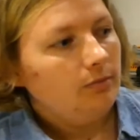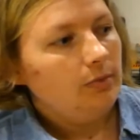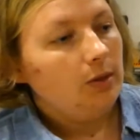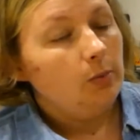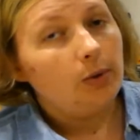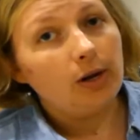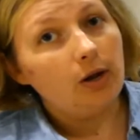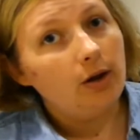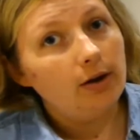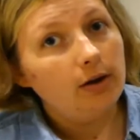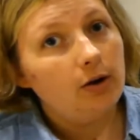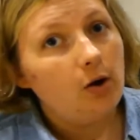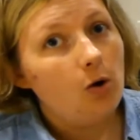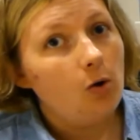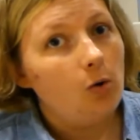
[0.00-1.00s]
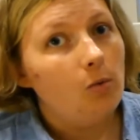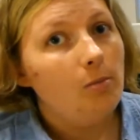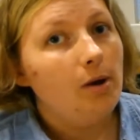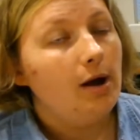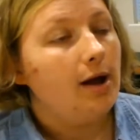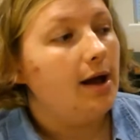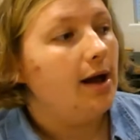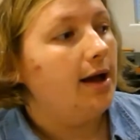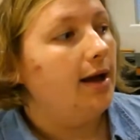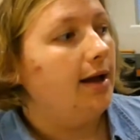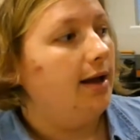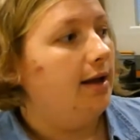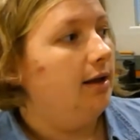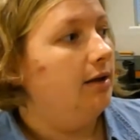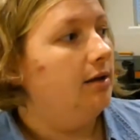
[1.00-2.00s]
when I got it home,
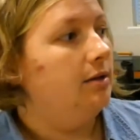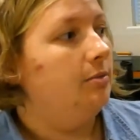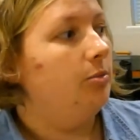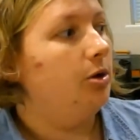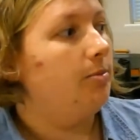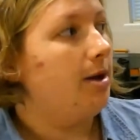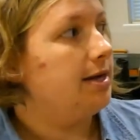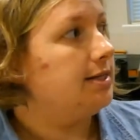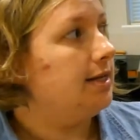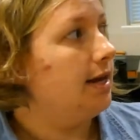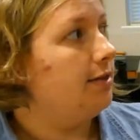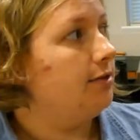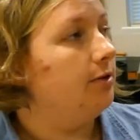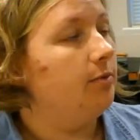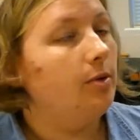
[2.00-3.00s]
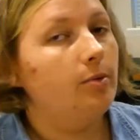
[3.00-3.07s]
I put it back together. We